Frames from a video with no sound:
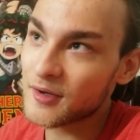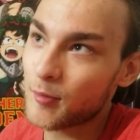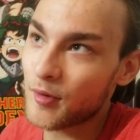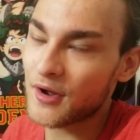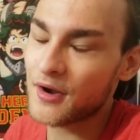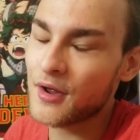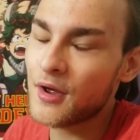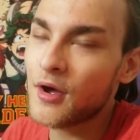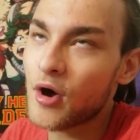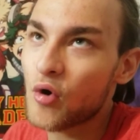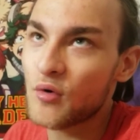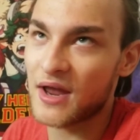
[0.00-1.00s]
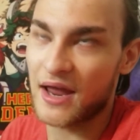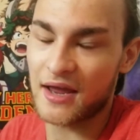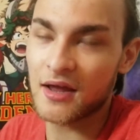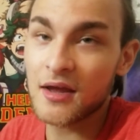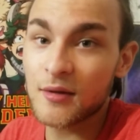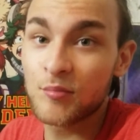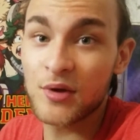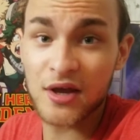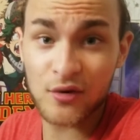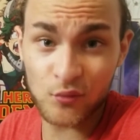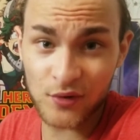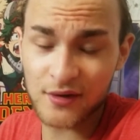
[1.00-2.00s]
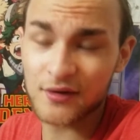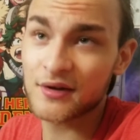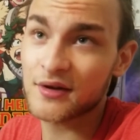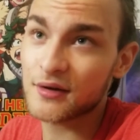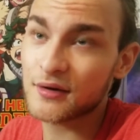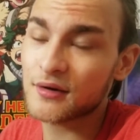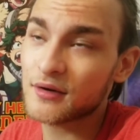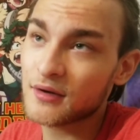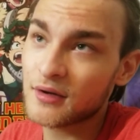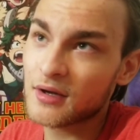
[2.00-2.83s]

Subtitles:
But, okay, being real here,